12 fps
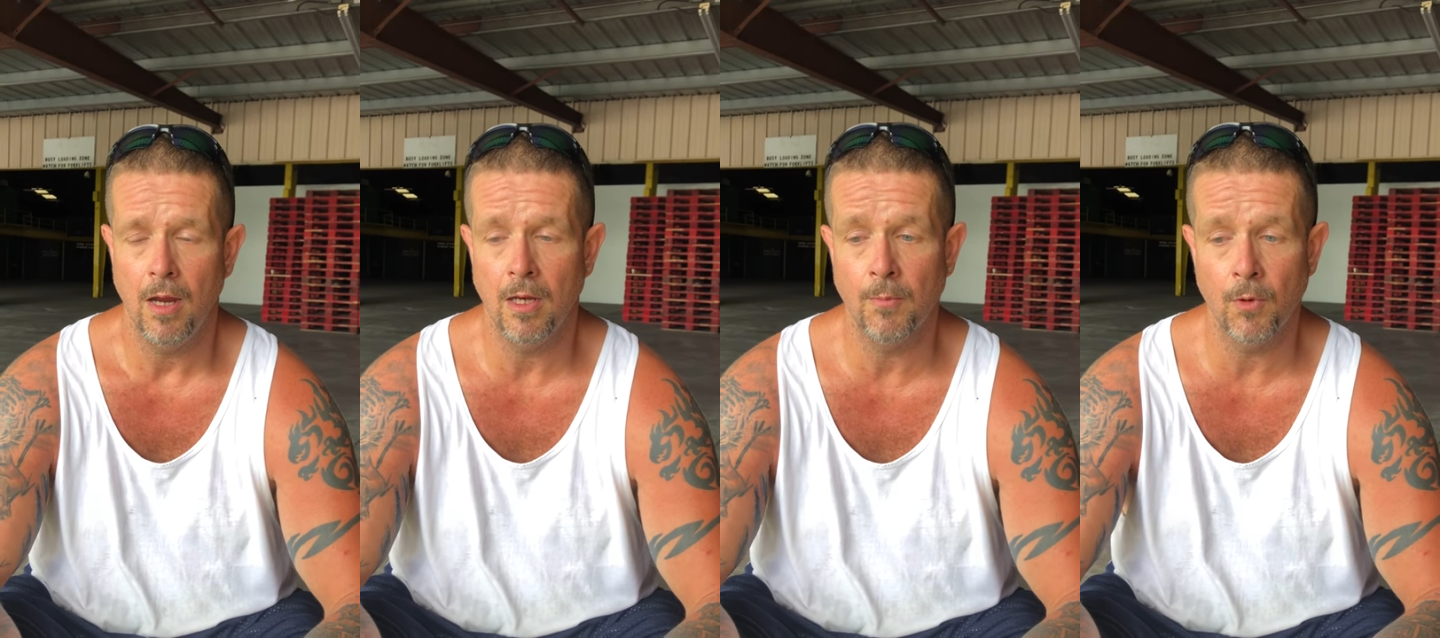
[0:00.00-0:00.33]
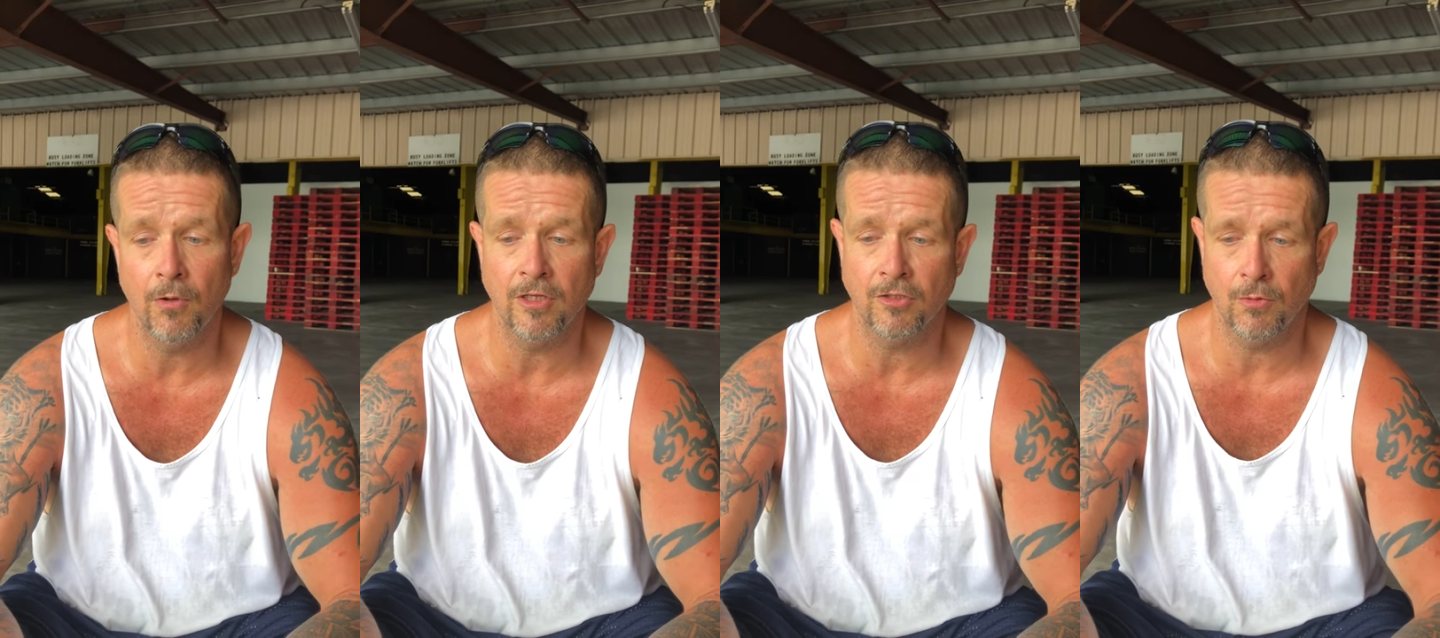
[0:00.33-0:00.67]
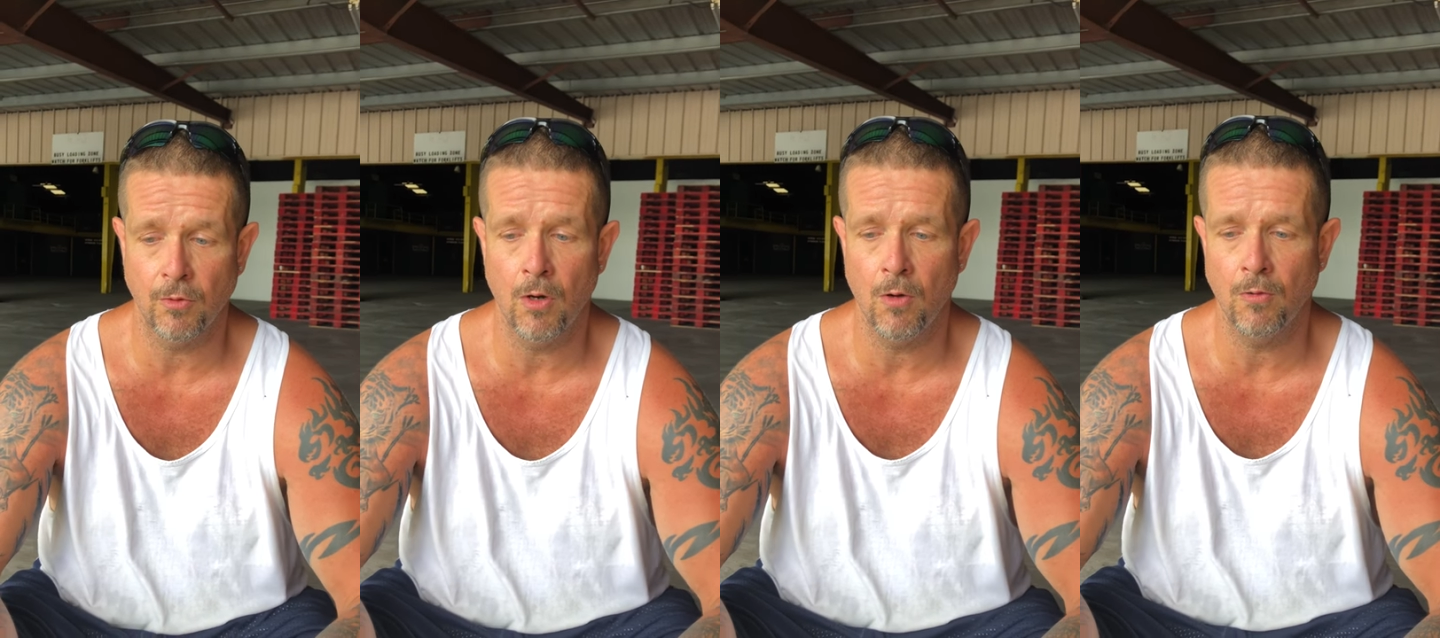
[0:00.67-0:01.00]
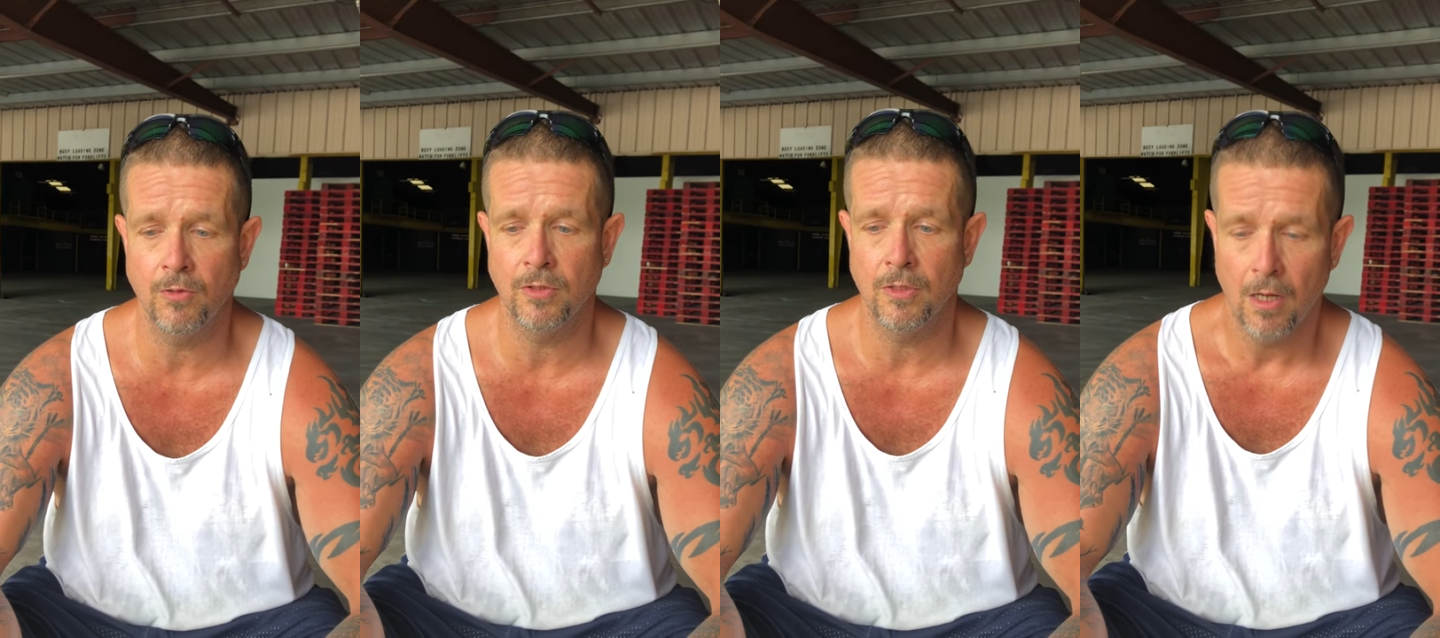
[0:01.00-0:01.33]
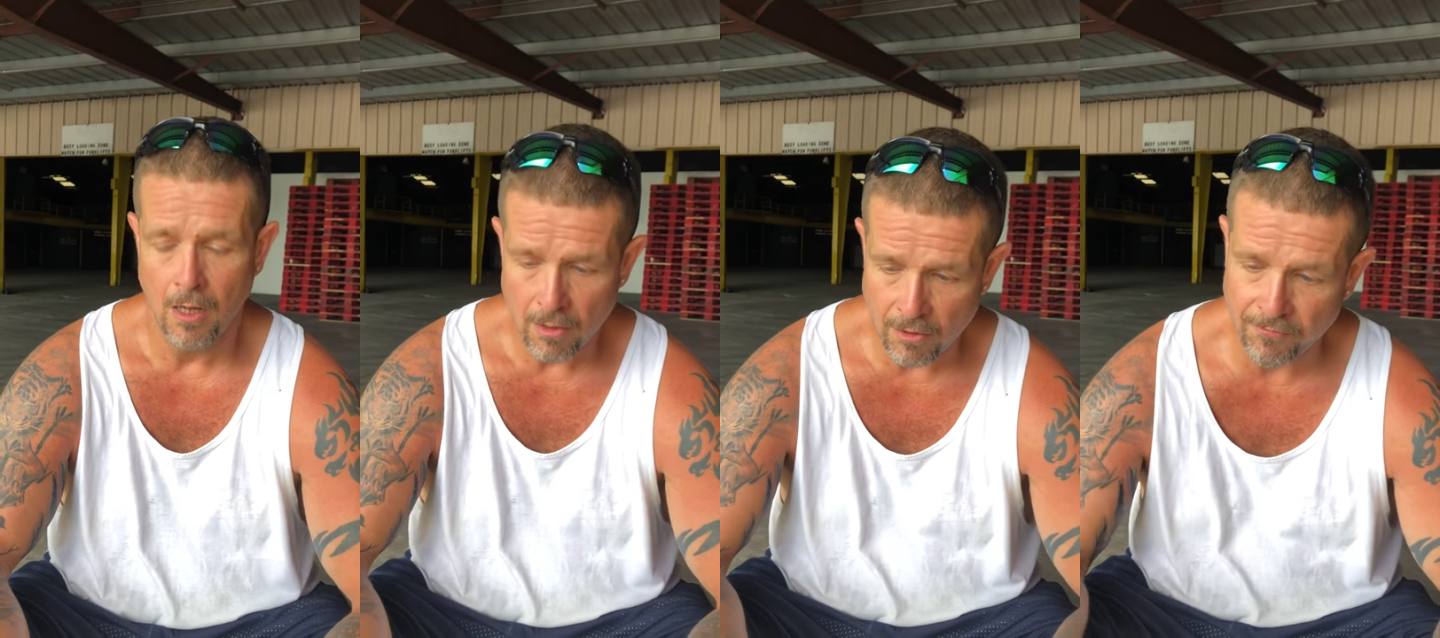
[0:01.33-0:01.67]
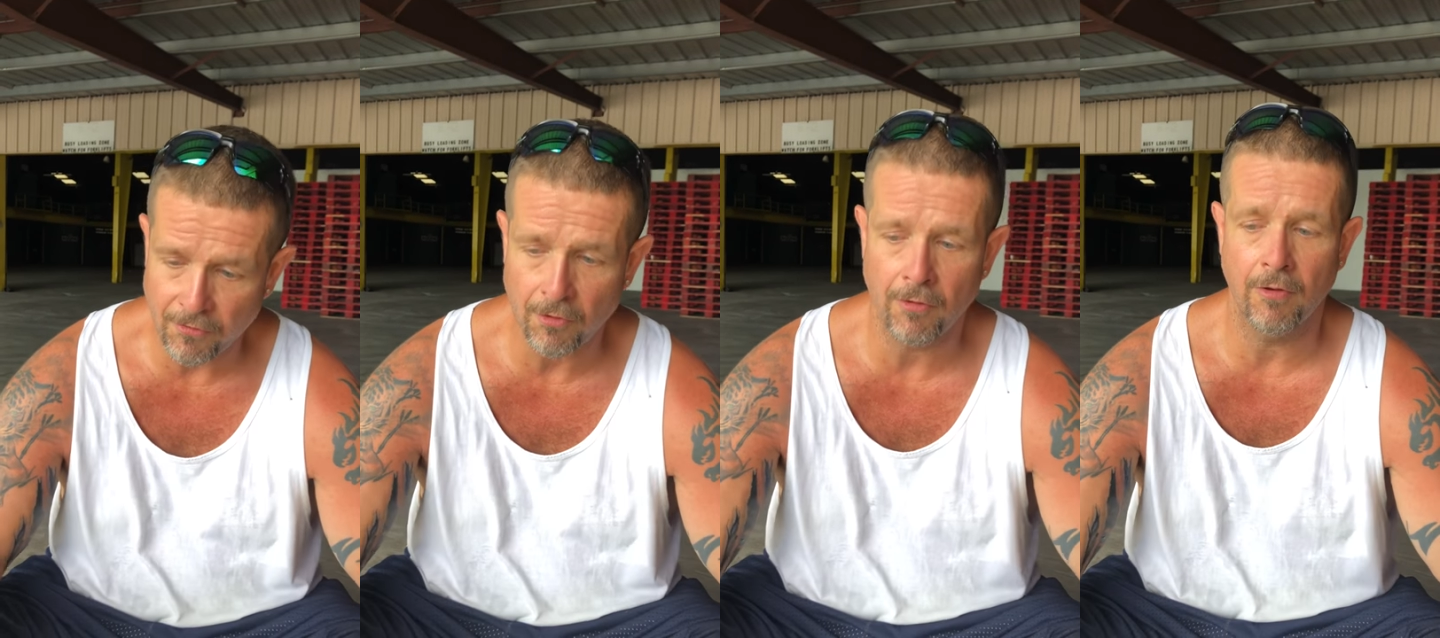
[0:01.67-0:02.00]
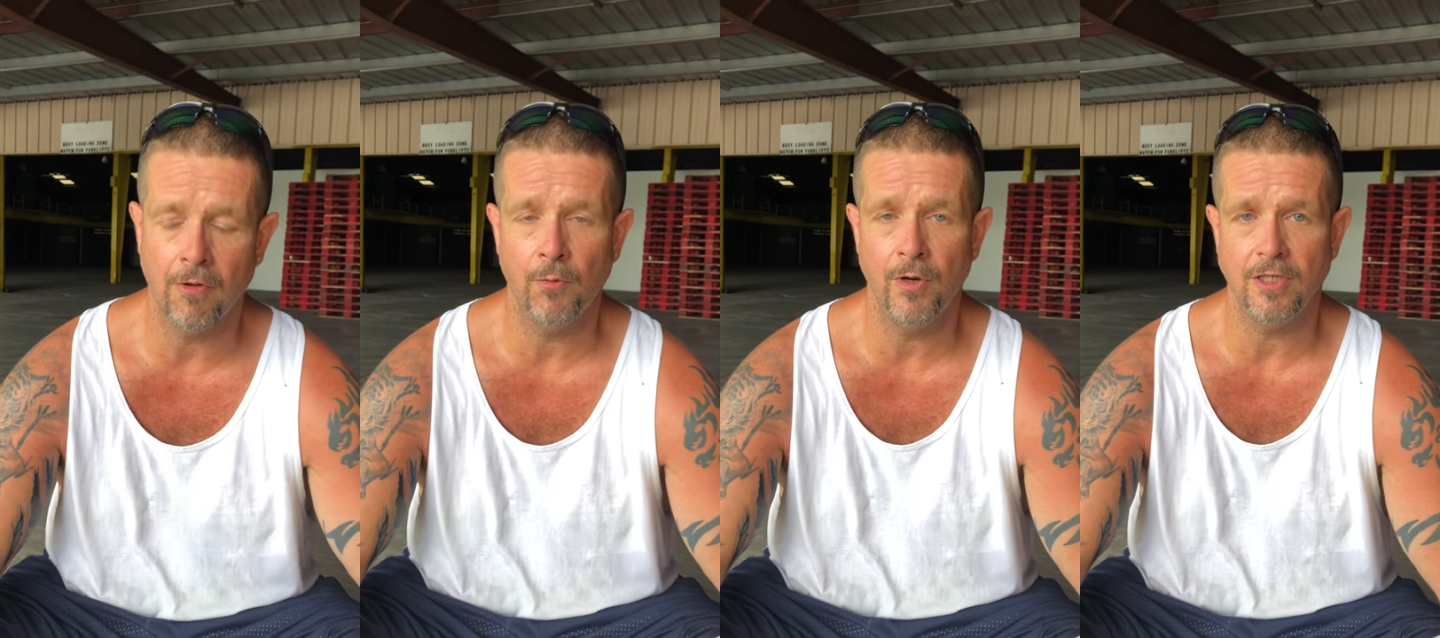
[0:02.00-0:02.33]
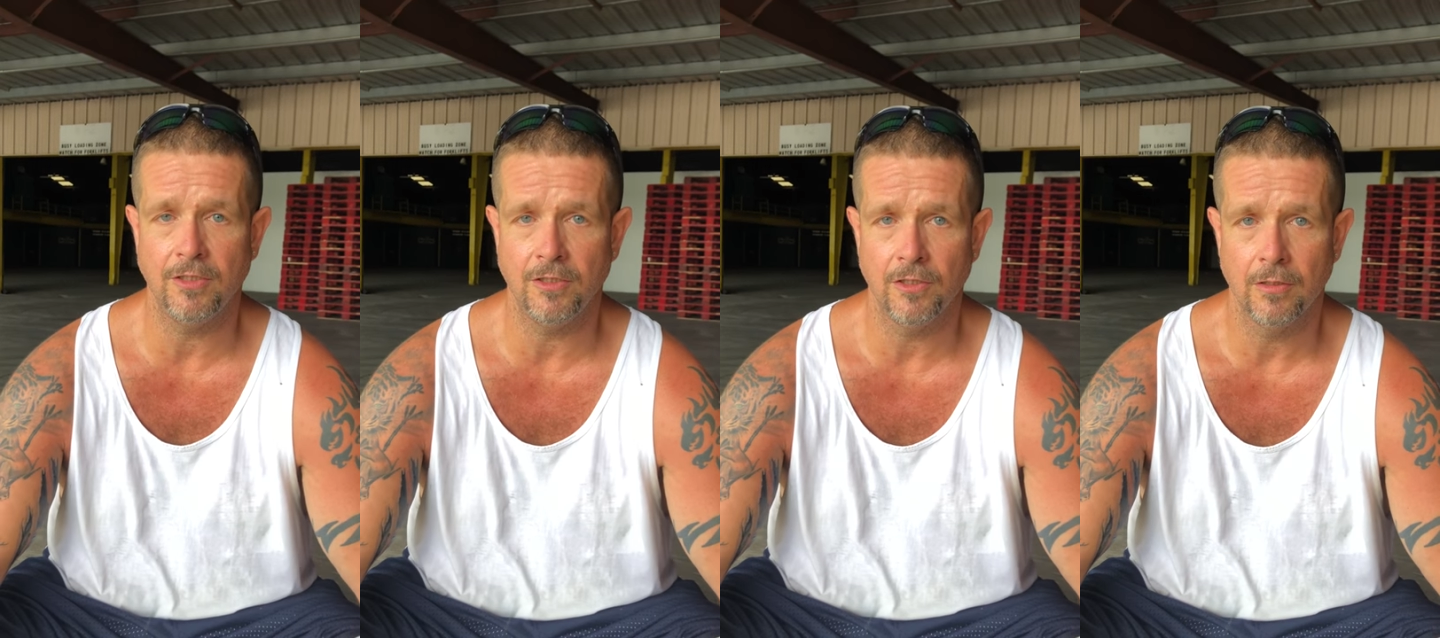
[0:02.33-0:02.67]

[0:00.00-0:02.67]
and the more this grows, the further the reach,